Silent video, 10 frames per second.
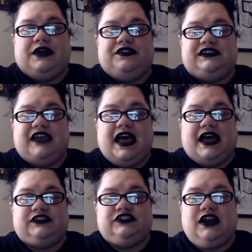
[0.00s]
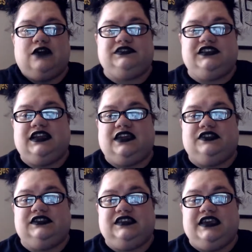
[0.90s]
on the dash and I was sitting in
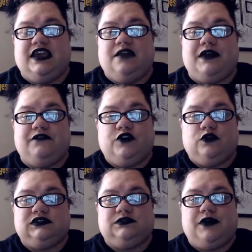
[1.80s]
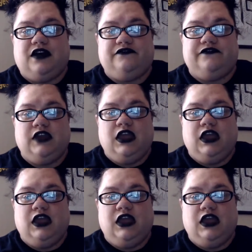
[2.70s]
the seat and my foot was above